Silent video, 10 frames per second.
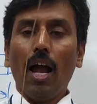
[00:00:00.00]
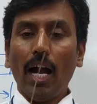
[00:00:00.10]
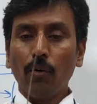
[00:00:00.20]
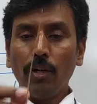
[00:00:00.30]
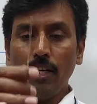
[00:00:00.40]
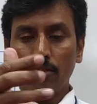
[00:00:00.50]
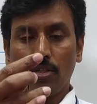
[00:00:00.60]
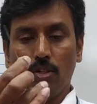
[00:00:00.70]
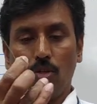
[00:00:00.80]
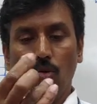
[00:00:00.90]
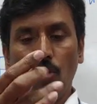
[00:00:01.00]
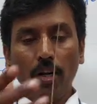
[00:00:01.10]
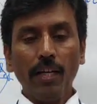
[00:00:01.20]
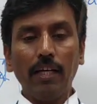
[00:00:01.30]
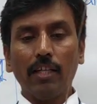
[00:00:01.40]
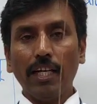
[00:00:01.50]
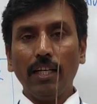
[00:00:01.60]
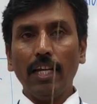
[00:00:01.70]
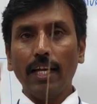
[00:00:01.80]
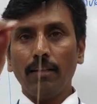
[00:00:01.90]
And one is holding it
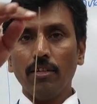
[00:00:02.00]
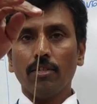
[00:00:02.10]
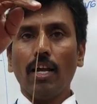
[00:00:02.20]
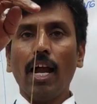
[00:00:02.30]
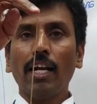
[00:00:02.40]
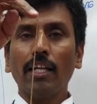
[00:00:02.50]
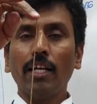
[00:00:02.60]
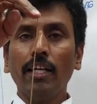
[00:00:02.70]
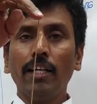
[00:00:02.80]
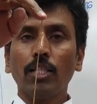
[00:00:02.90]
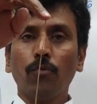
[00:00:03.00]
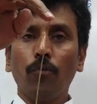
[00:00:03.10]
tightly like this, and other end is